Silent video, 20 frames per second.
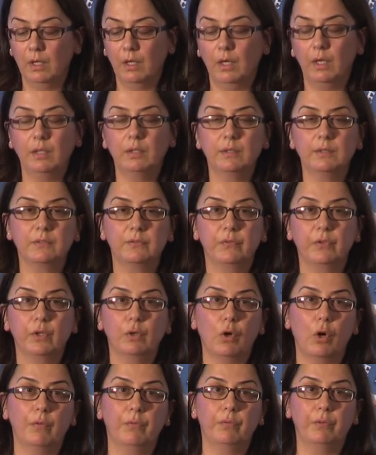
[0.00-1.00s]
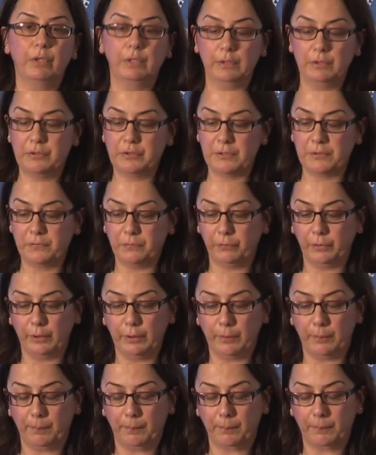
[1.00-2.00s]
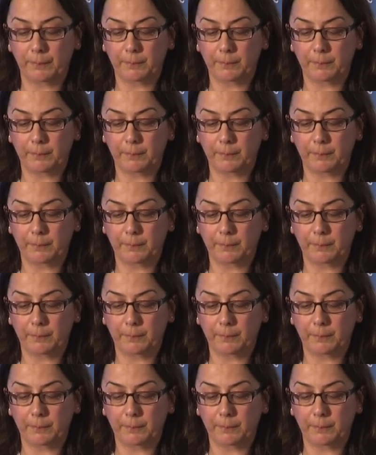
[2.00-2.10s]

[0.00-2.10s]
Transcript: in the sphere of religious freedom.